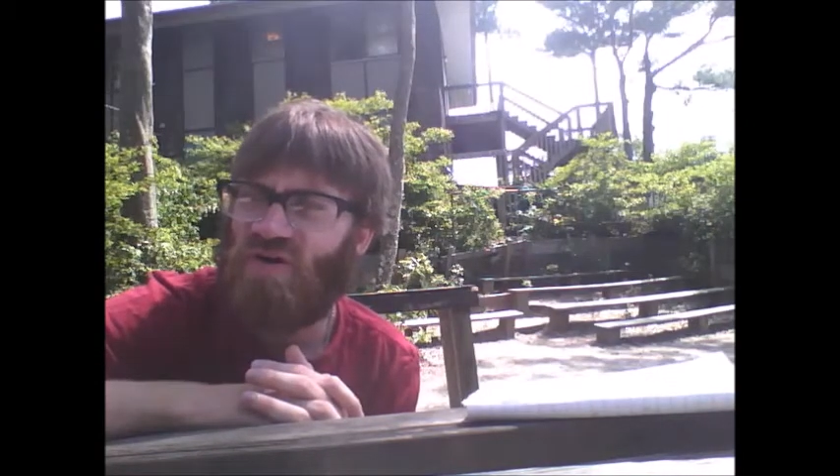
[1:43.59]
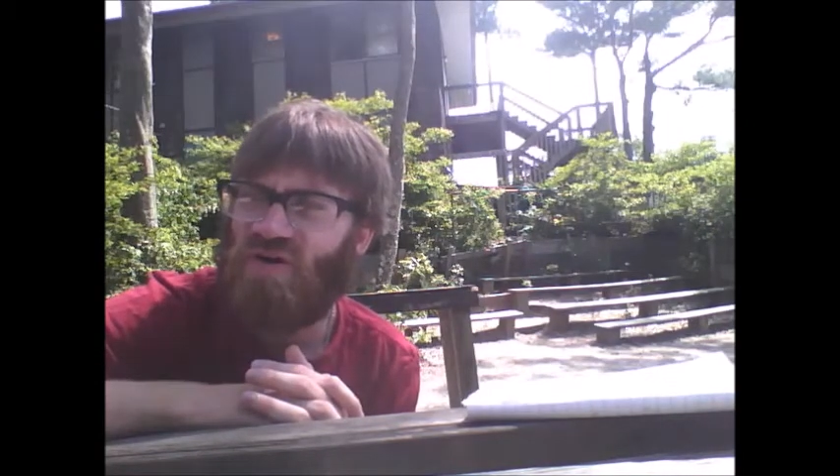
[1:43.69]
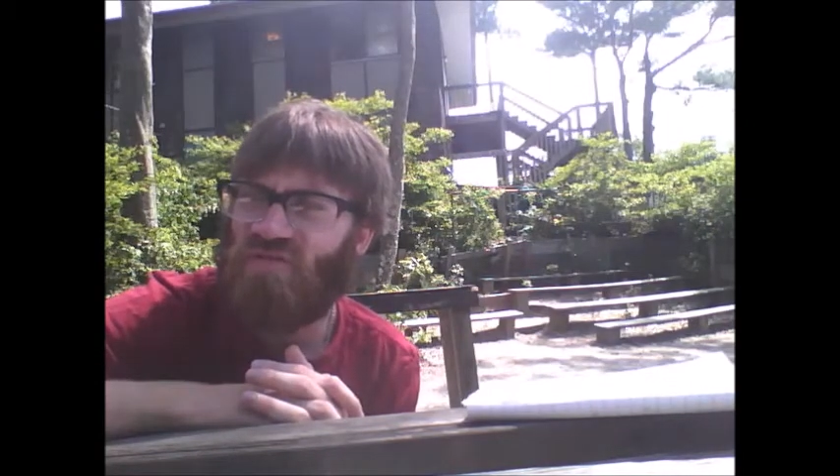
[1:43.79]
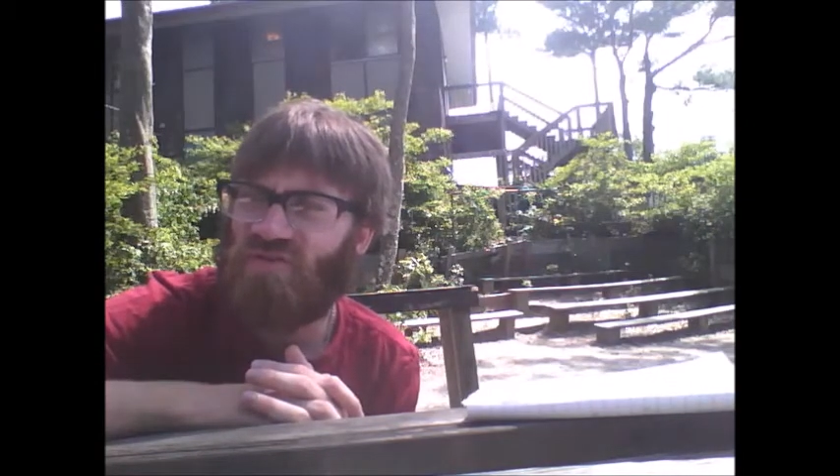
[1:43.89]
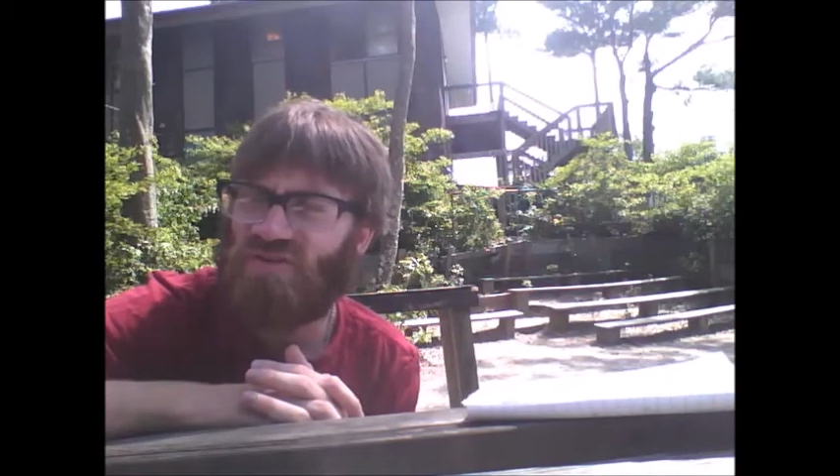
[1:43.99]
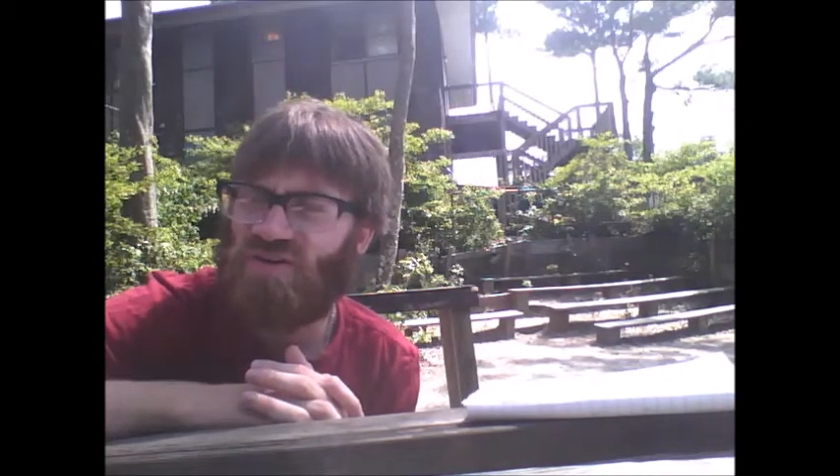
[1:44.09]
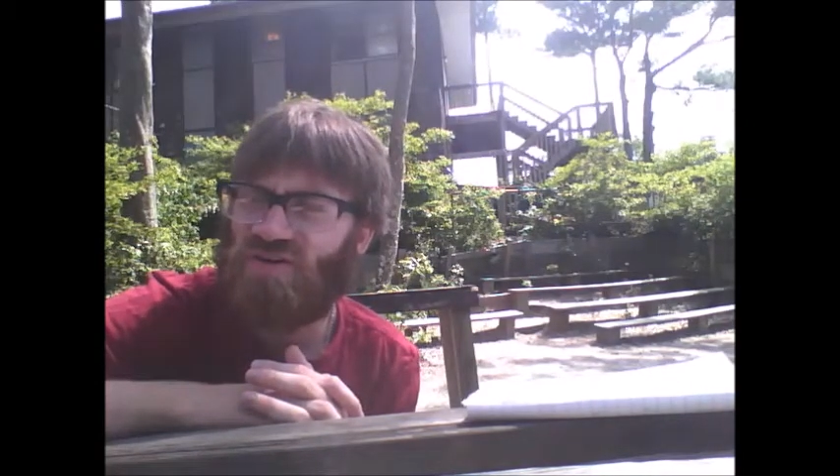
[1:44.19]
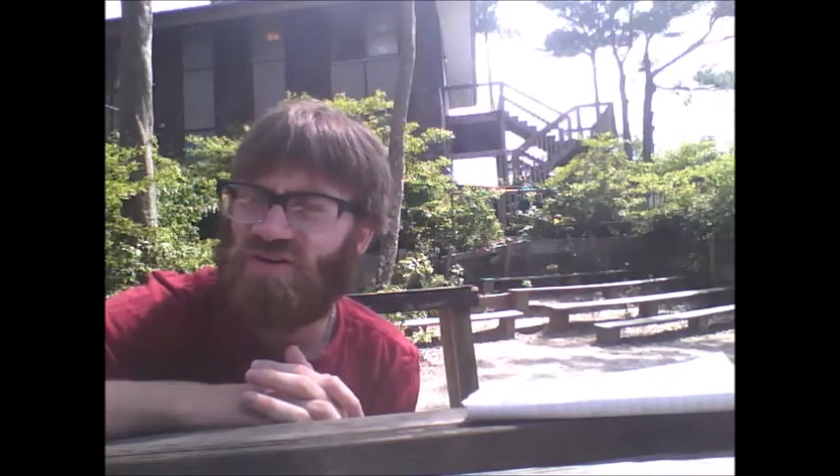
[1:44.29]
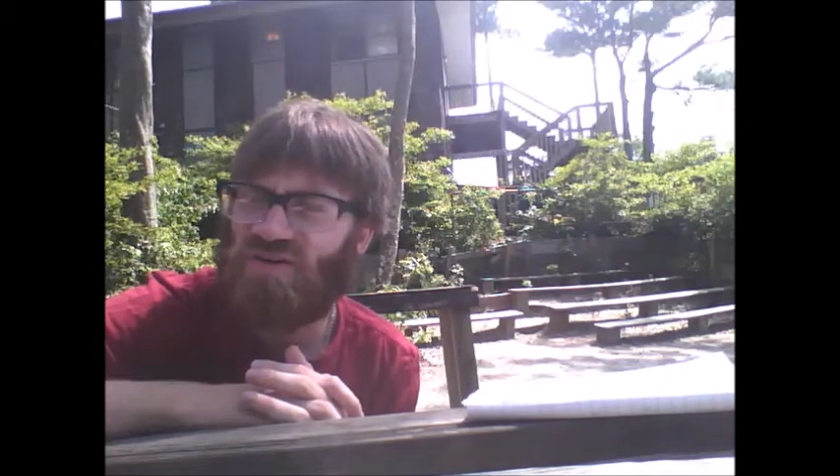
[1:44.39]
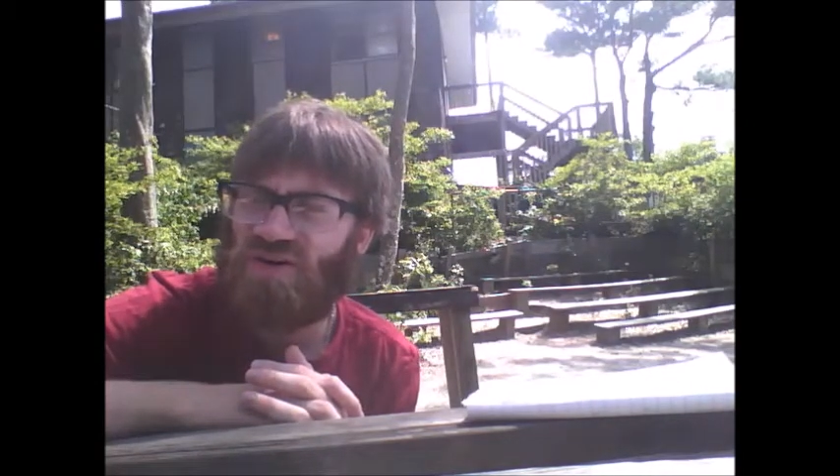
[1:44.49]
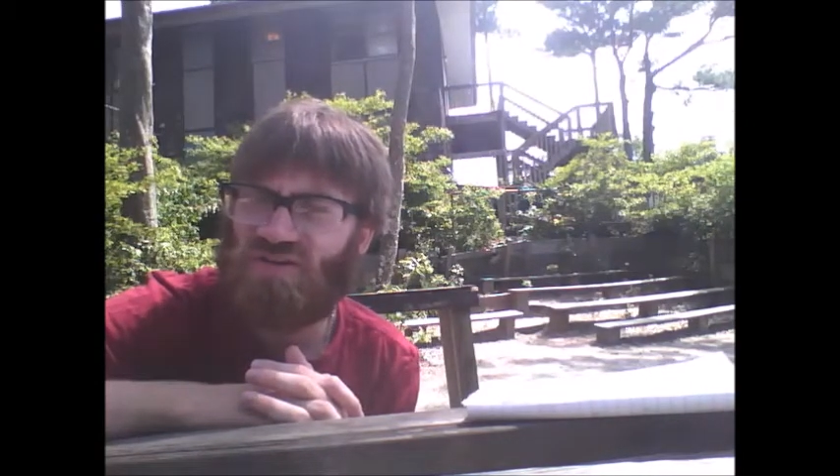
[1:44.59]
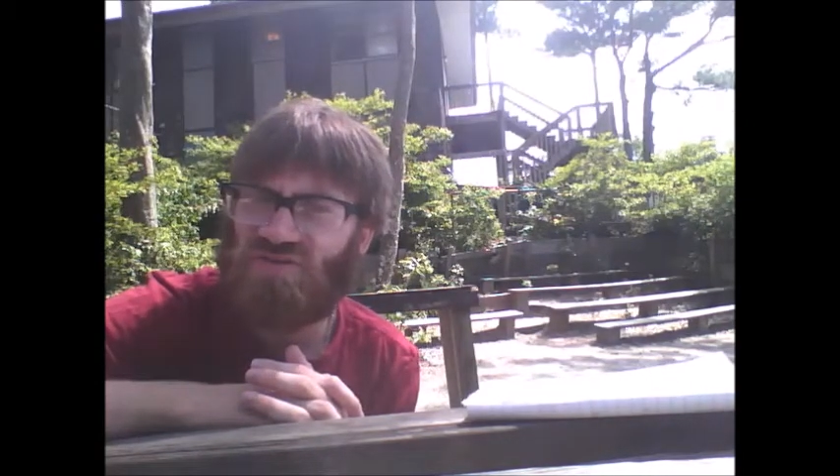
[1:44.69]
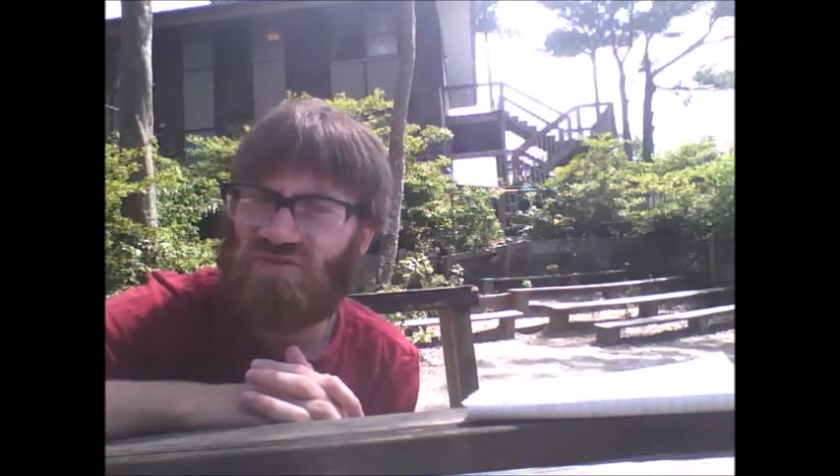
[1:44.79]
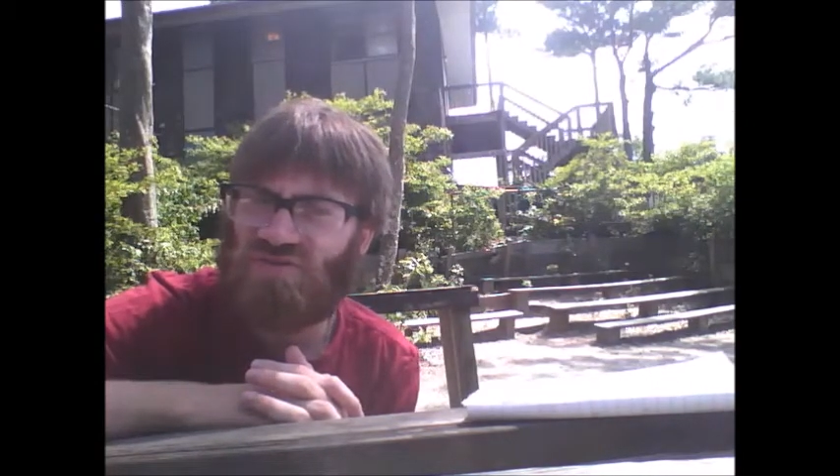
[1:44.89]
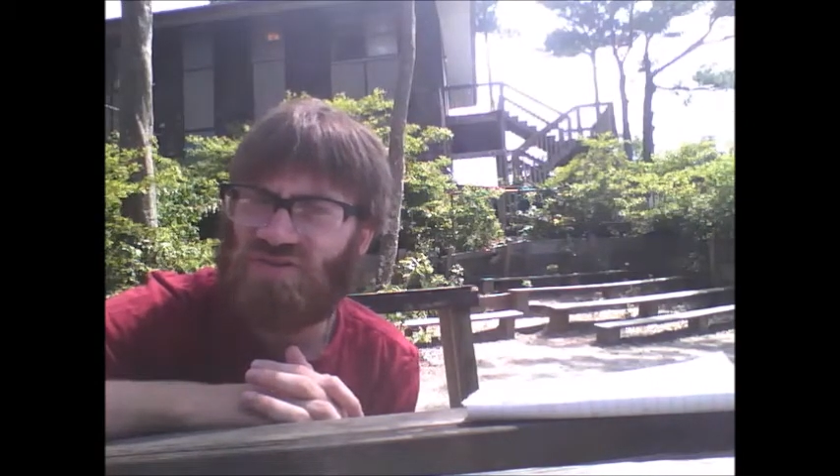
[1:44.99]
all the Atari
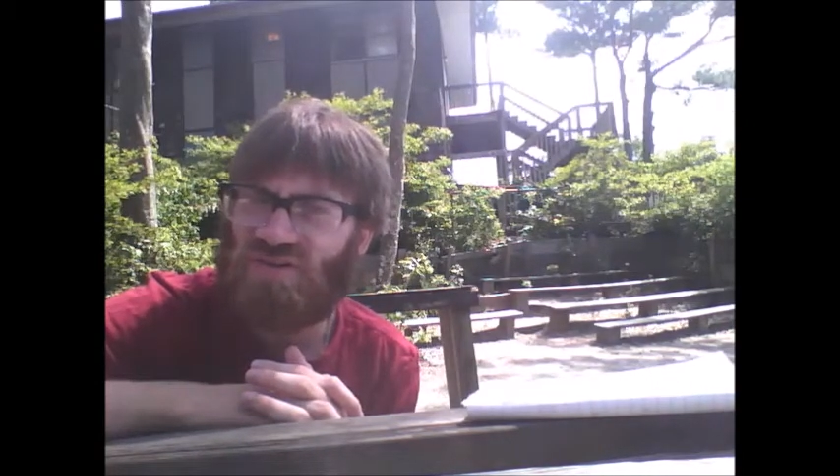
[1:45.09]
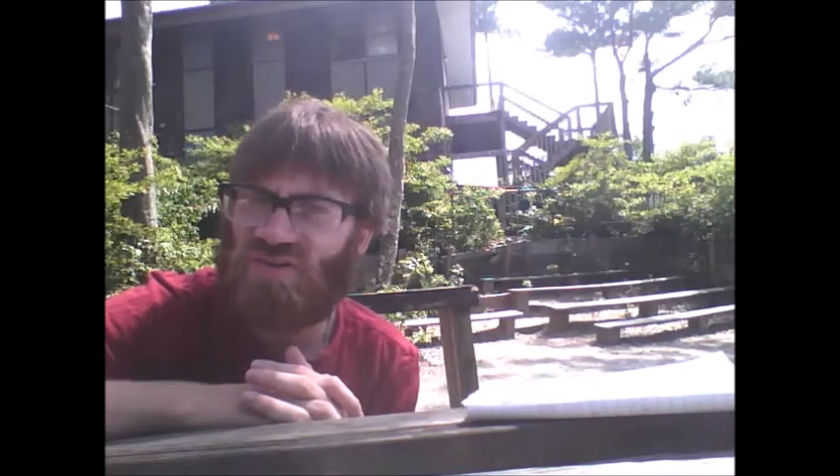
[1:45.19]
consoles,